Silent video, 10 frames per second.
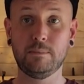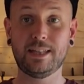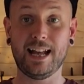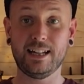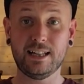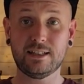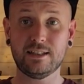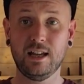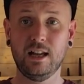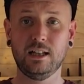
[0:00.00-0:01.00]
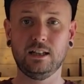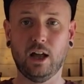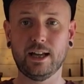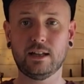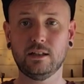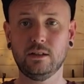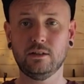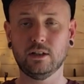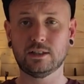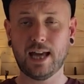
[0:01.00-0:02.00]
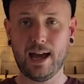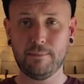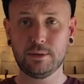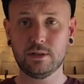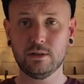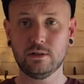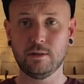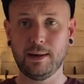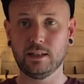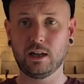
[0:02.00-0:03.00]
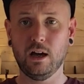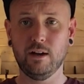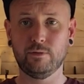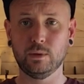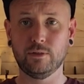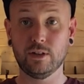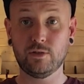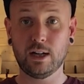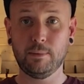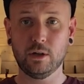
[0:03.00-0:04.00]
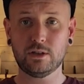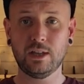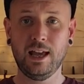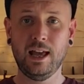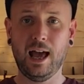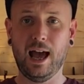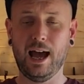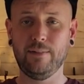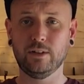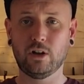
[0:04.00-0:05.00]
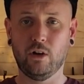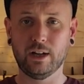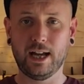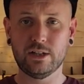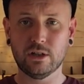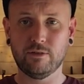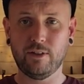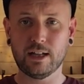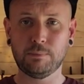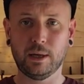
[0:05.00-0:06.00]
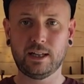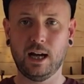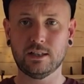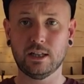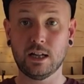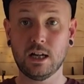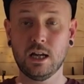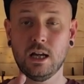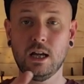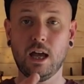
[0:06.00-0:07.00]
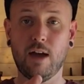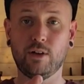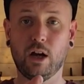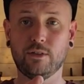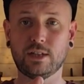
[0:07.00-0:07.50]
techniques like the tabs to make the curve with the fish finger box and the corrugation effect by cutting every half